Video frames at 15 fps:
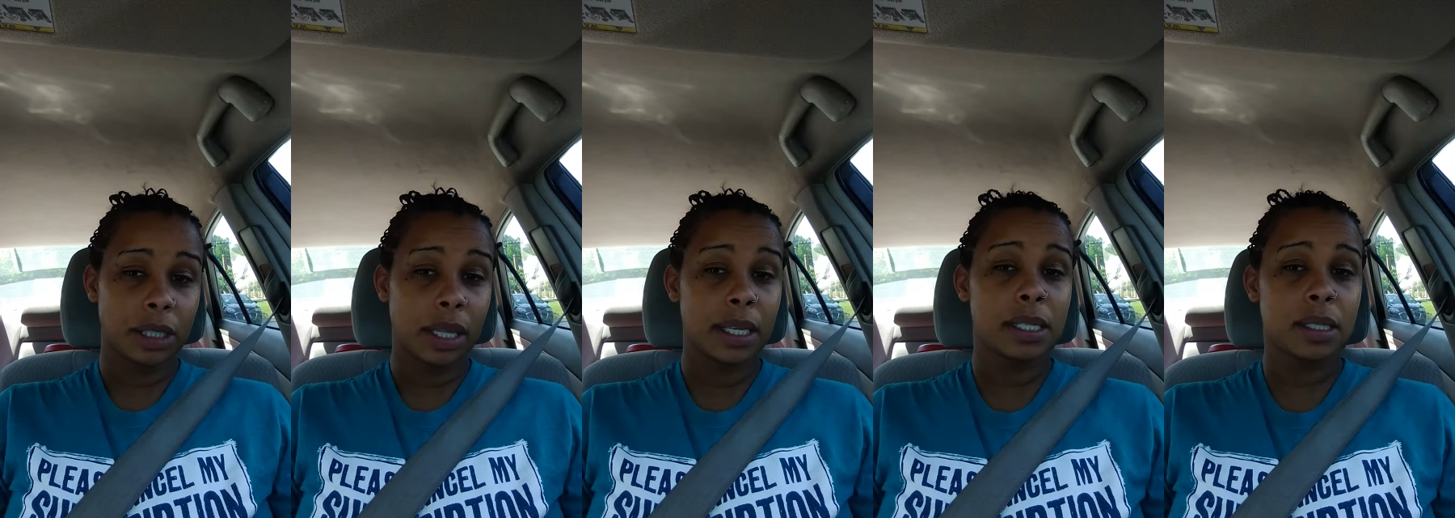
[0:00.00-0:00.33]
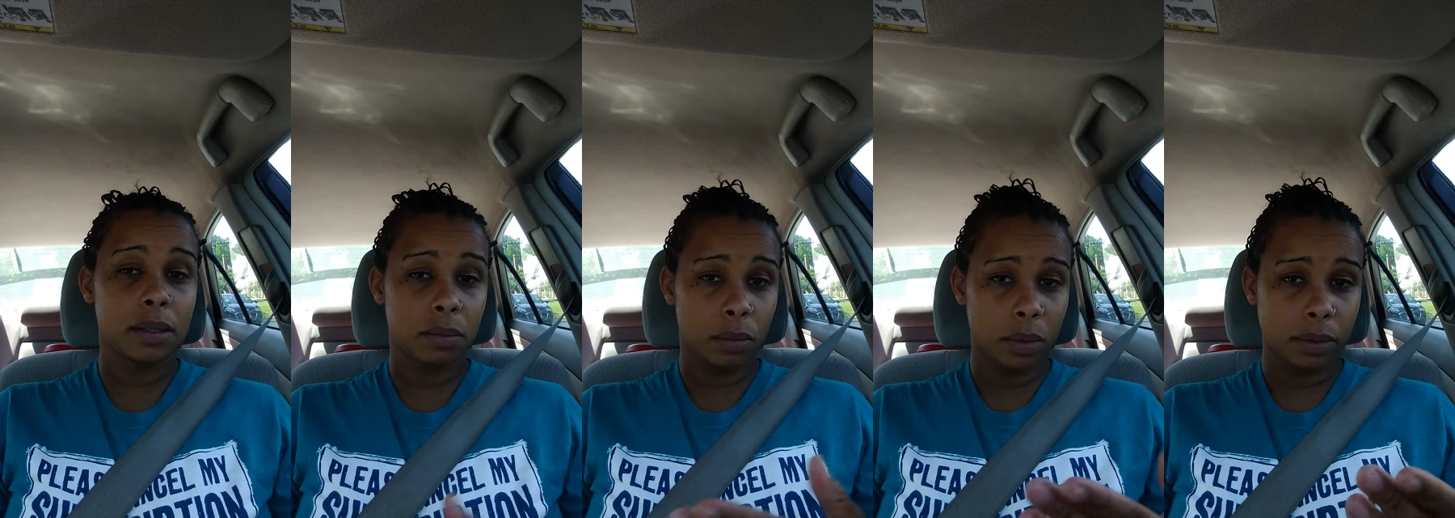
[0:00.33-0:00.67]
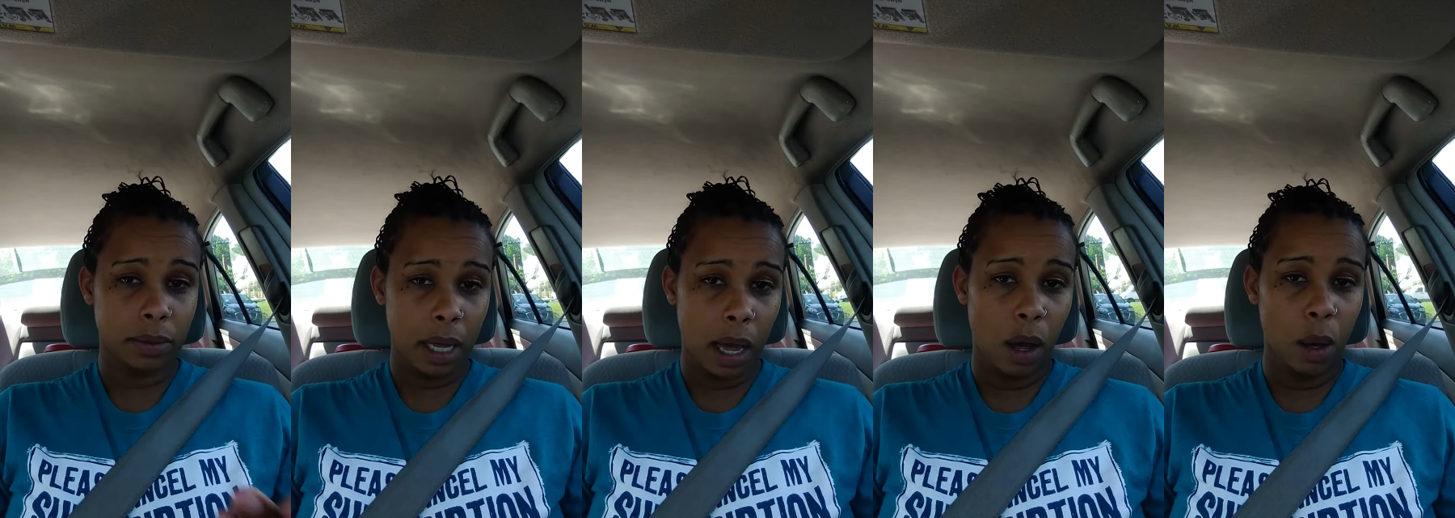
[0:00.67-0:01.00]
This will,
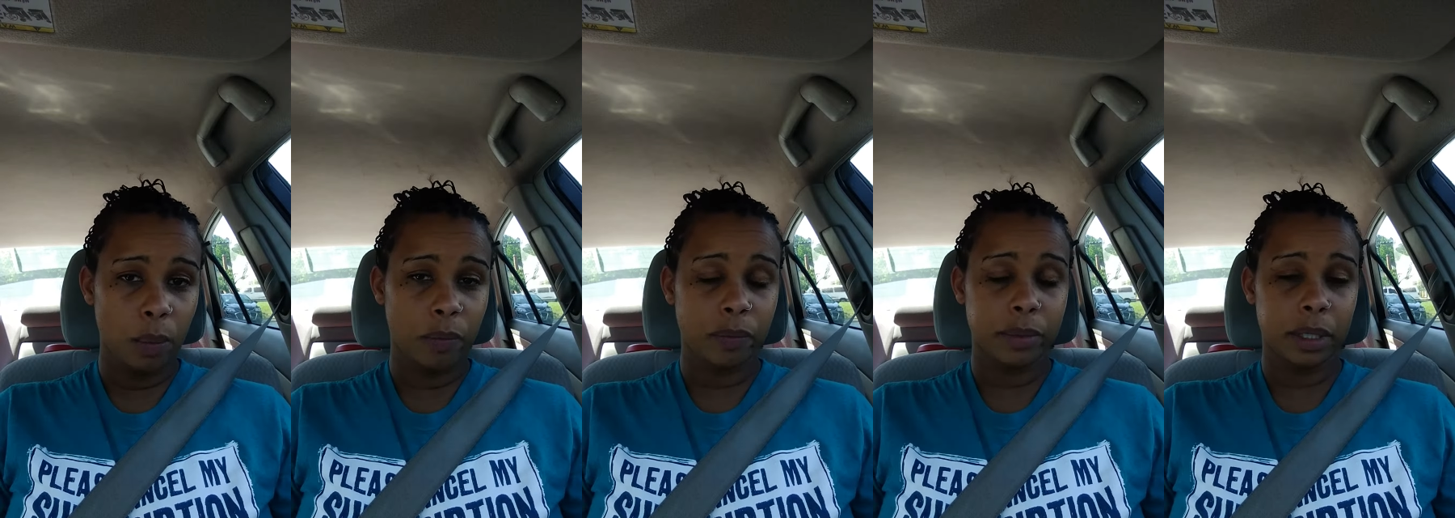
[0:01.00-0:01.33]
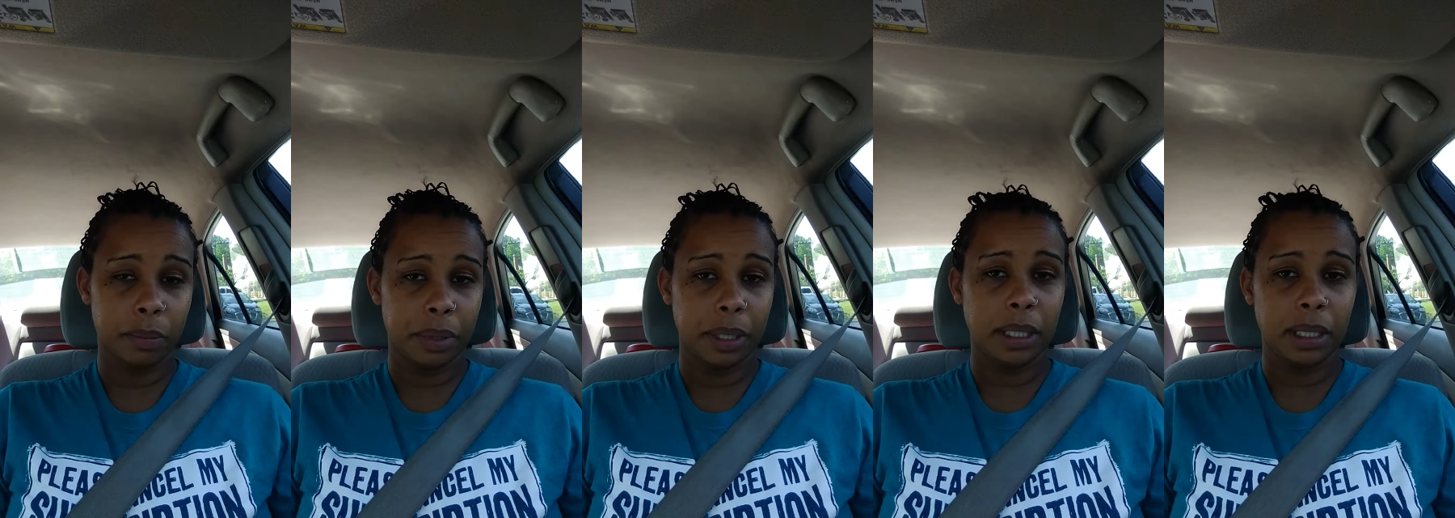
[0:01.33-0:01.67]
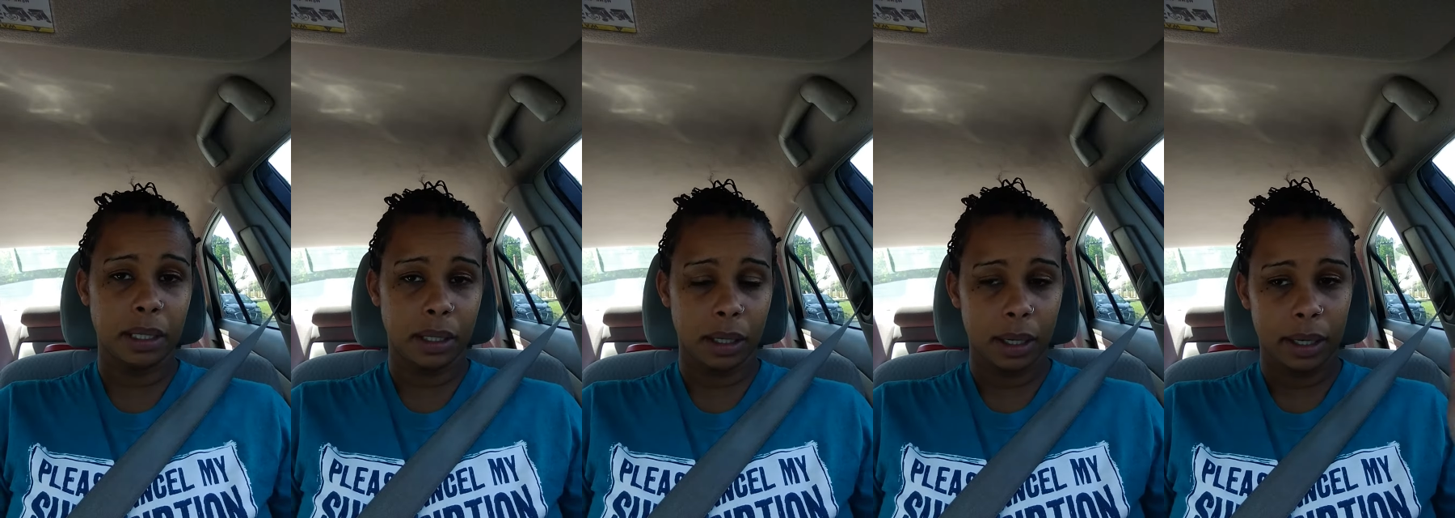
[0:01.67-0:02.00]
I hope, to
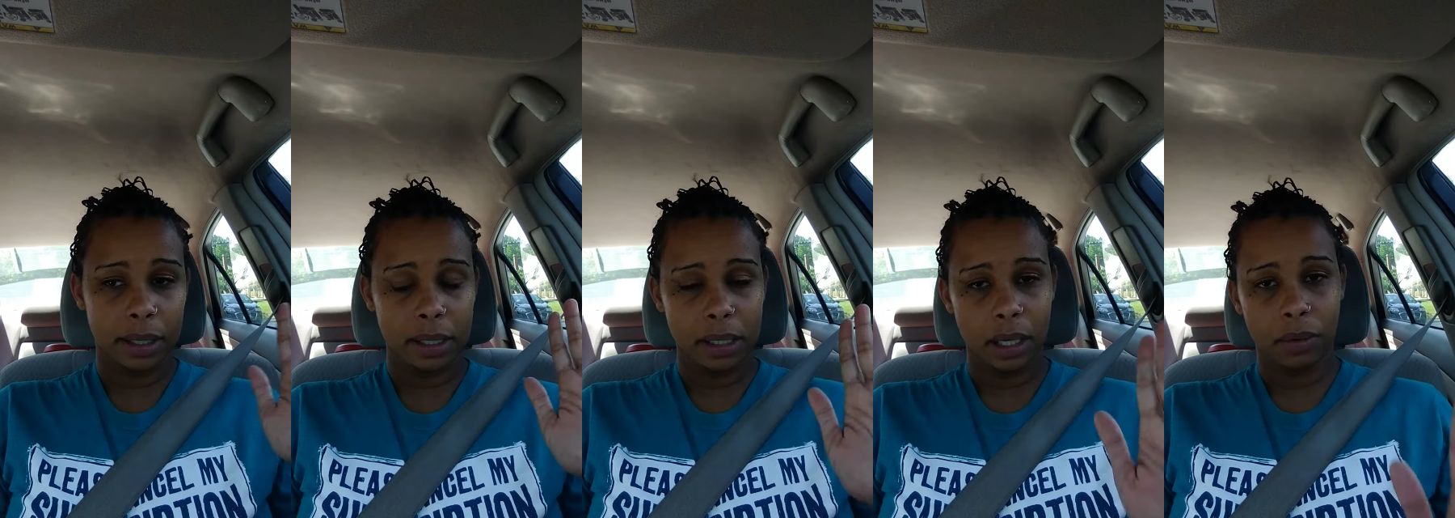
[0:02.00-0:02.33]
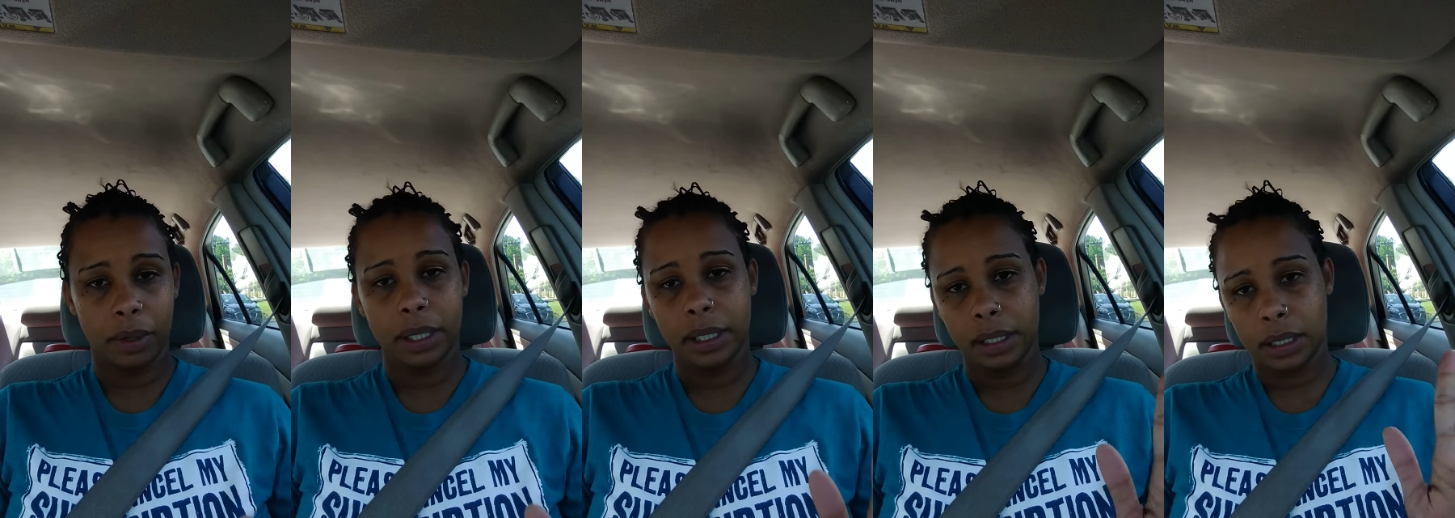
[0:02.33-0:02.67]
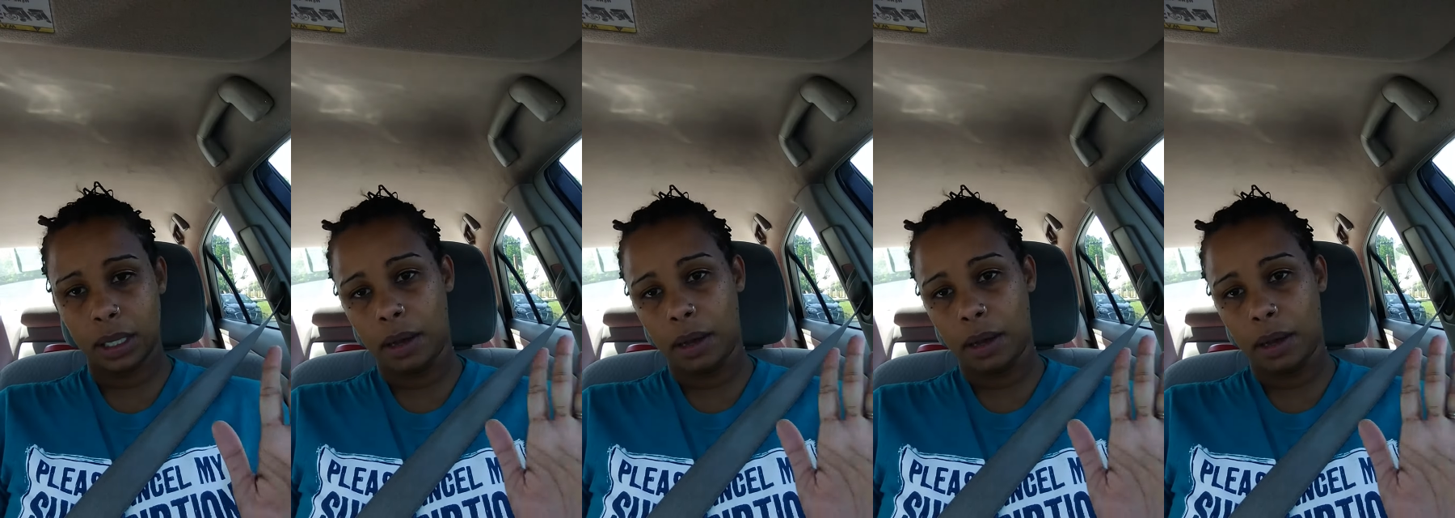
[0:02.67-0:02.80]
be a series